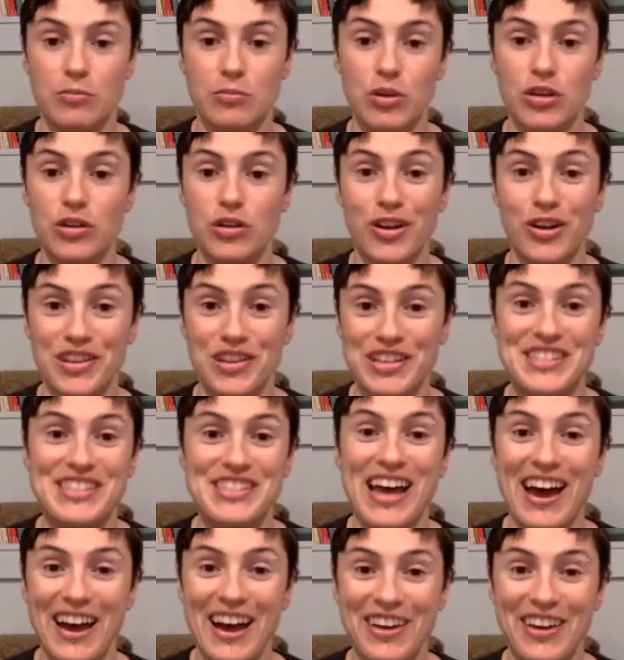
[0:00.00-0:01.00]
what you call the
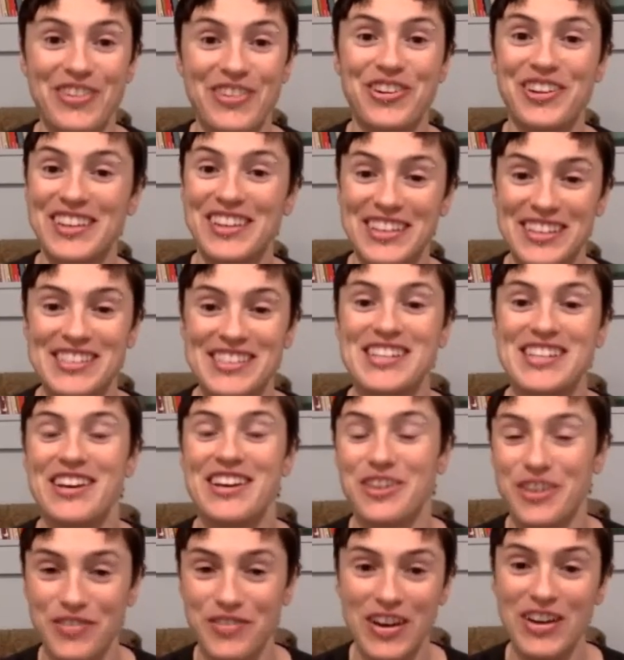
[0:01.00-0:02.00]
SAD or the
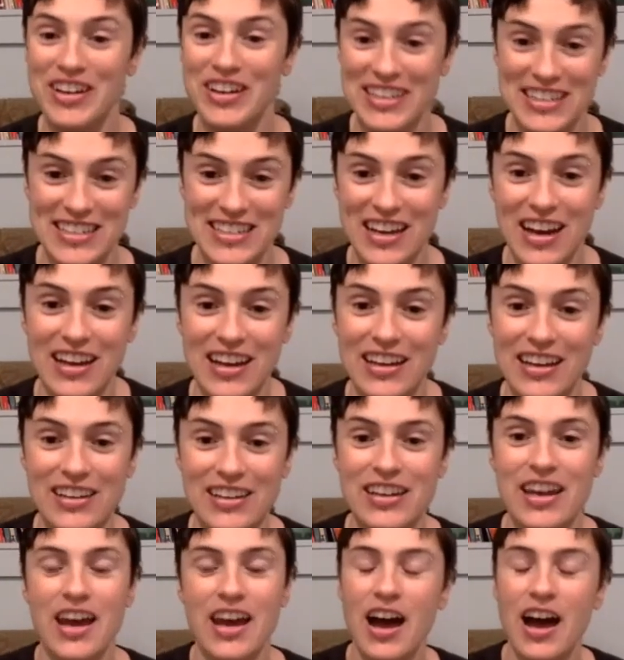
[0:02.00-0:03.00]
standard American diet,
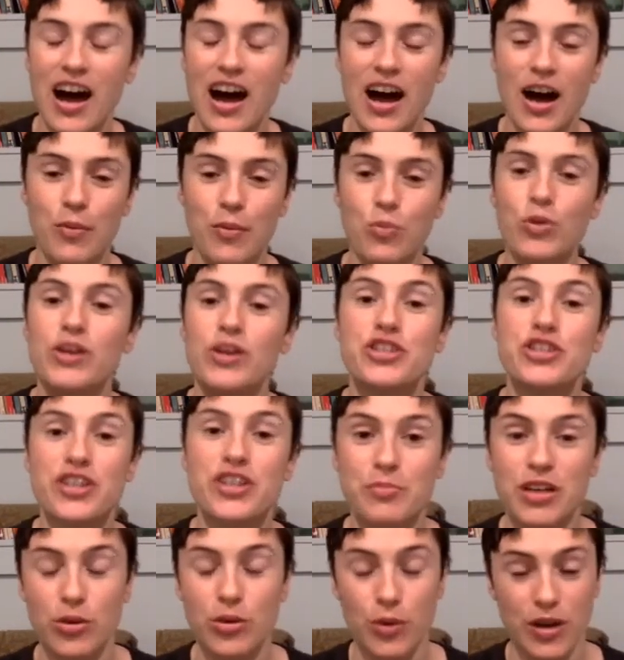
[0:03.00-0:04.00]
which
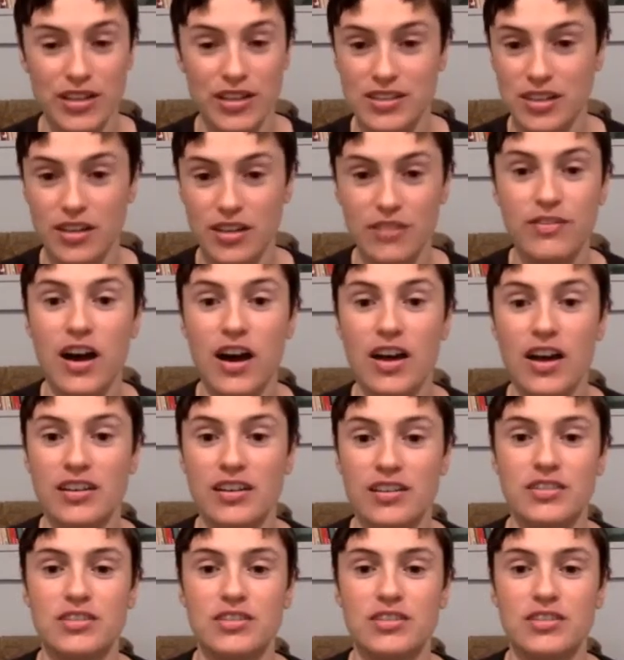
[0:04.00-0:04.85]
can be quite acidifying.